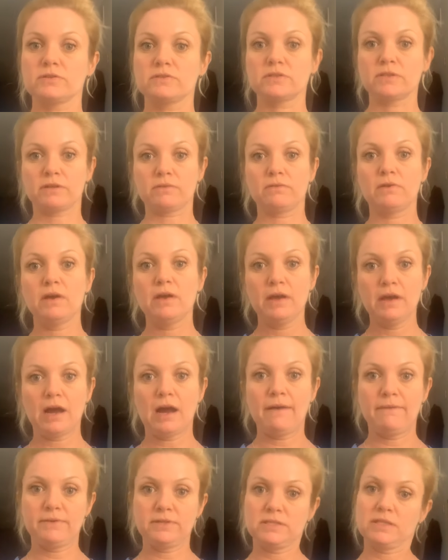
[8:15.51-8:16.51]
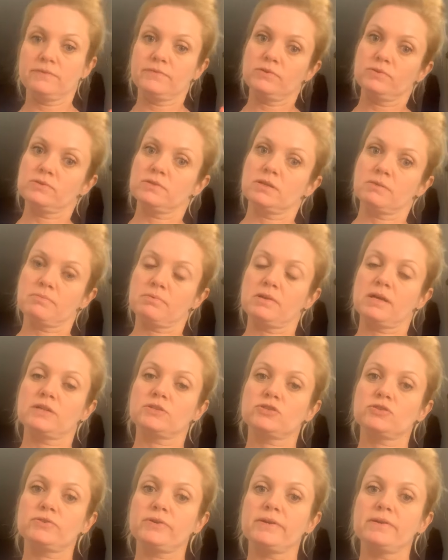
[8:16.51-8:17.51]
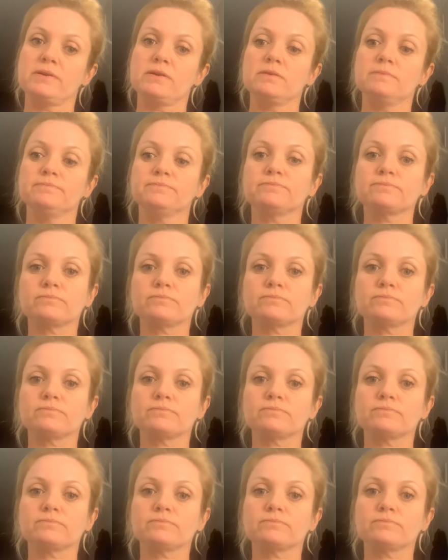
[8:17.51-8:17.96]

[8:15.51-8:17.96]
So obviously if you sit up a lot straighter,